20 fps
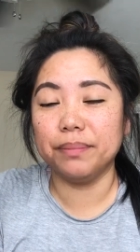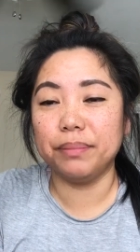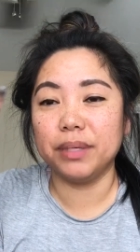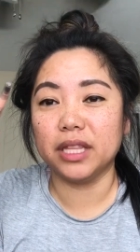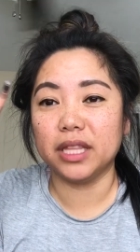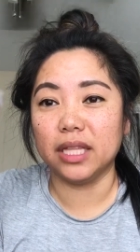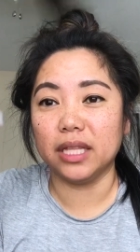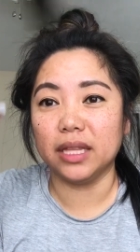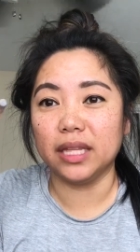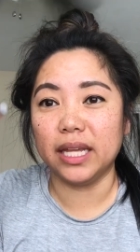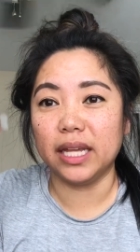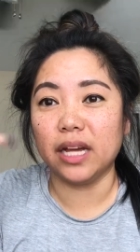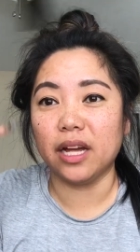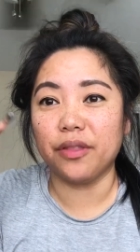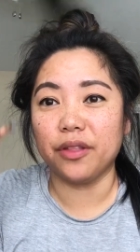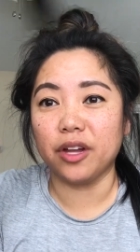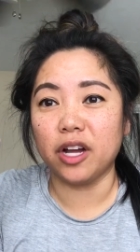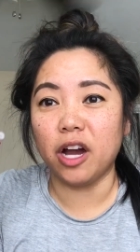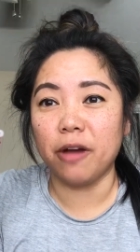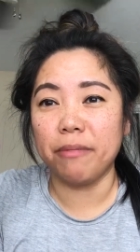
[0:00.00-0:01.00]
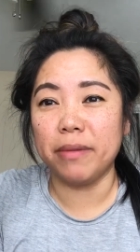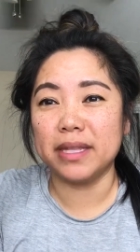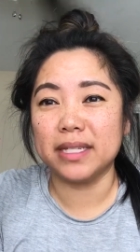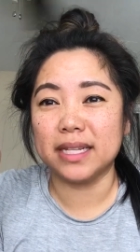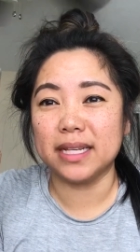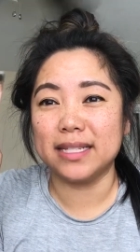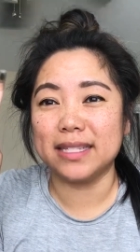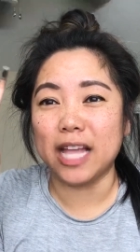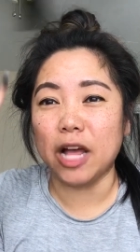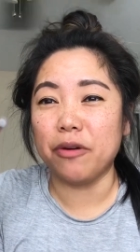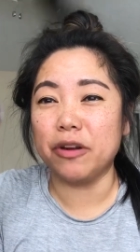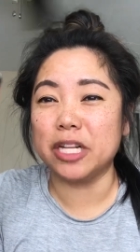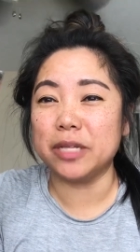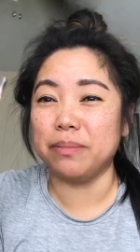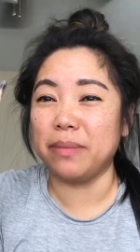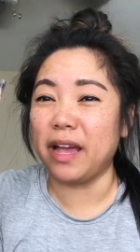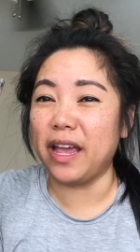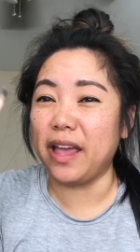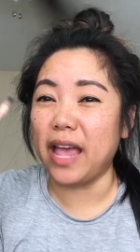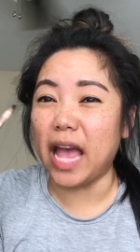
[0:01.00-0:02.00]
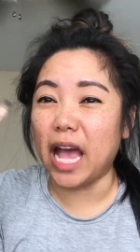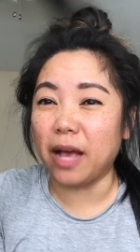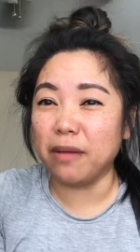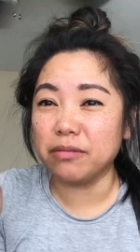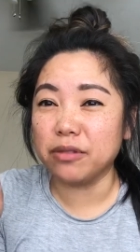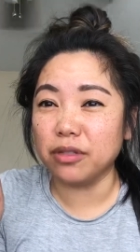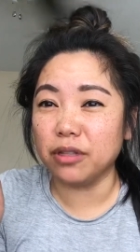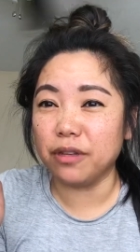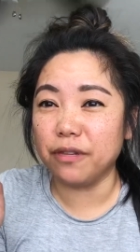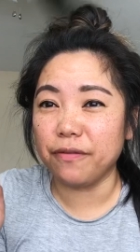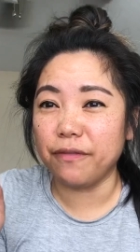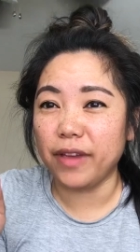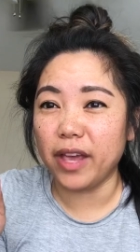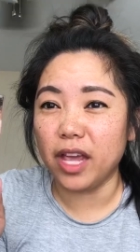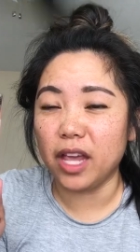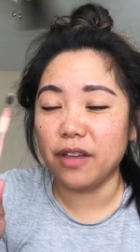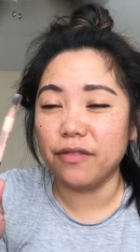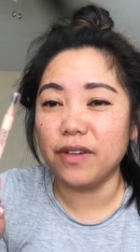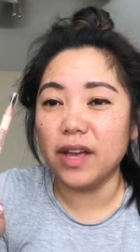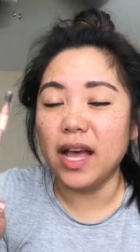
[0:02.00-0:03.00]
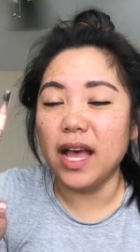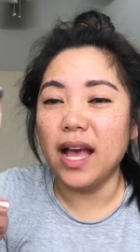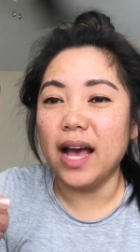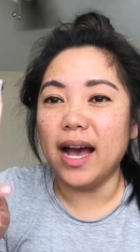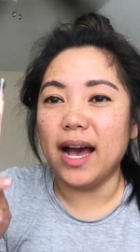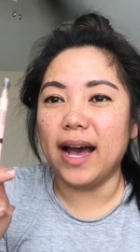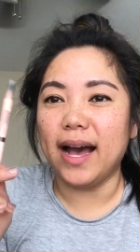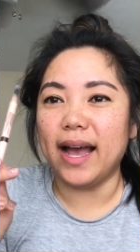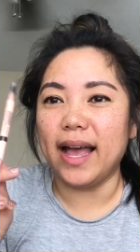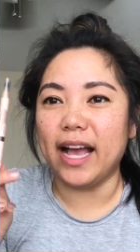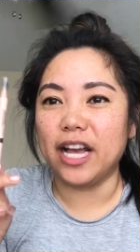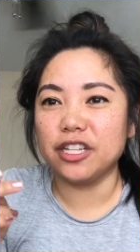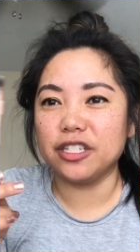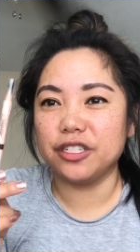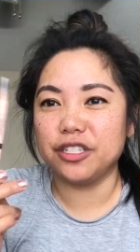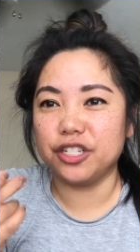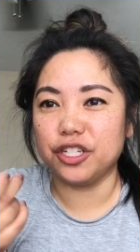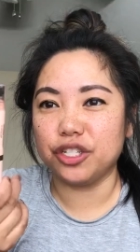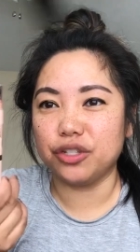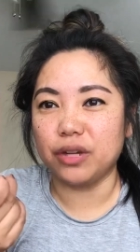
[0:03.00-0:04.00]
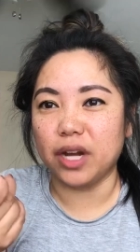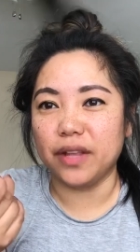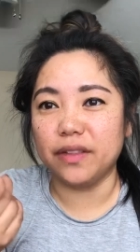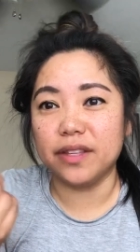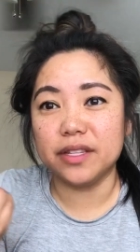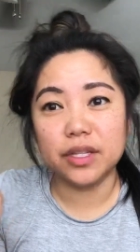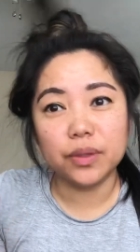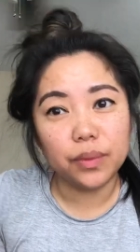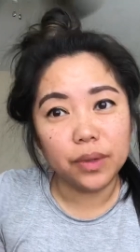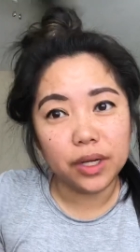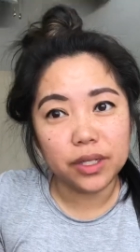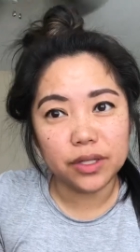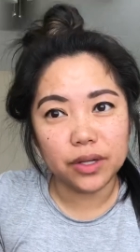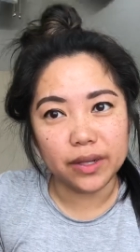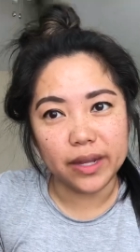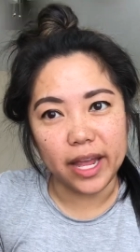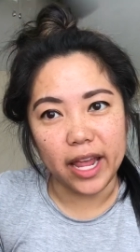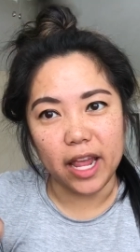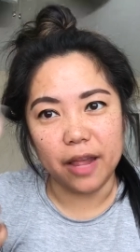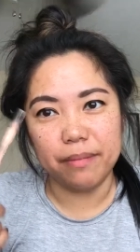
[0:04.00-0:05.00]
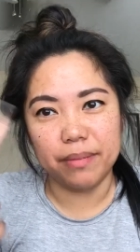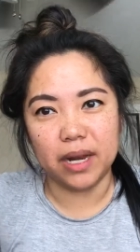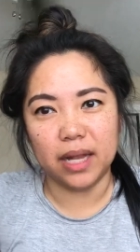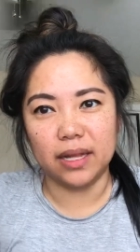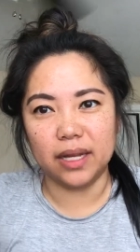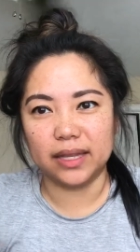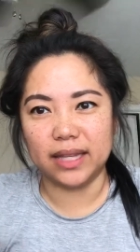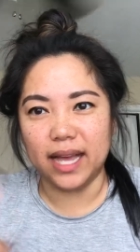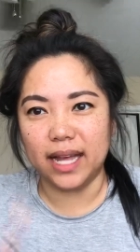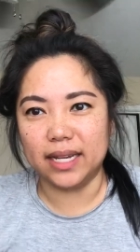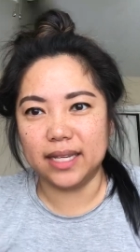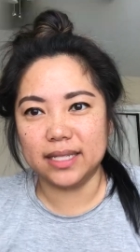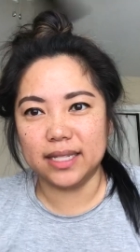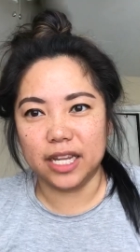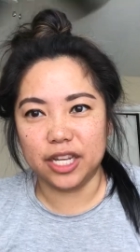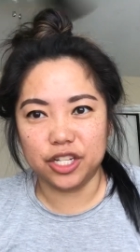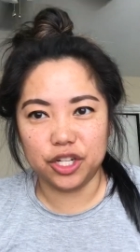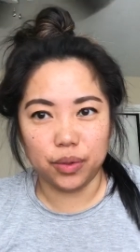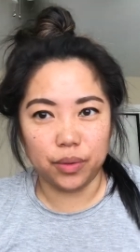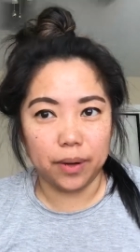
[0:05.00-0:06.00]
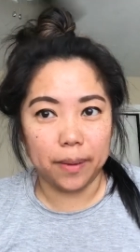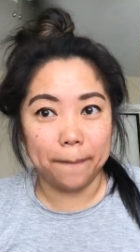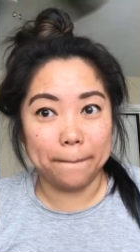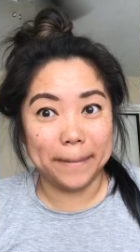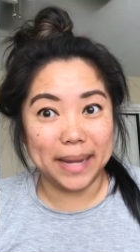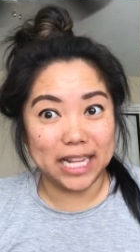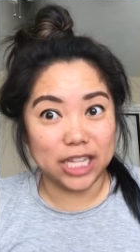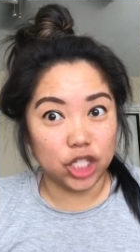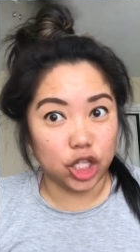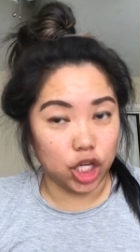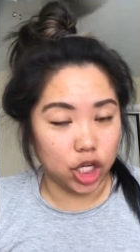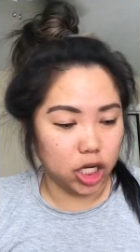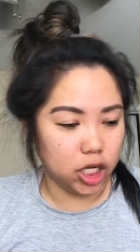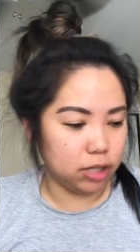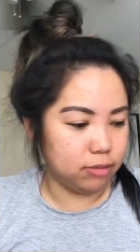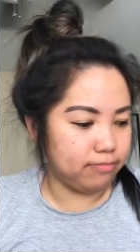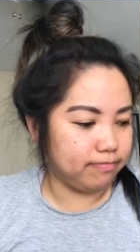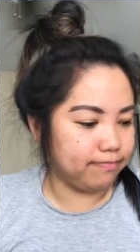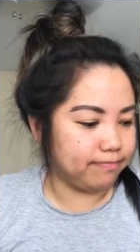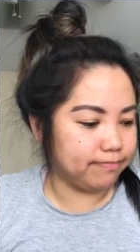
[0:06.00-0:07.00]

put the link on the comments because that one is my absolute fave. I actually just tried this. It works okay, but I like the Anastasia one better.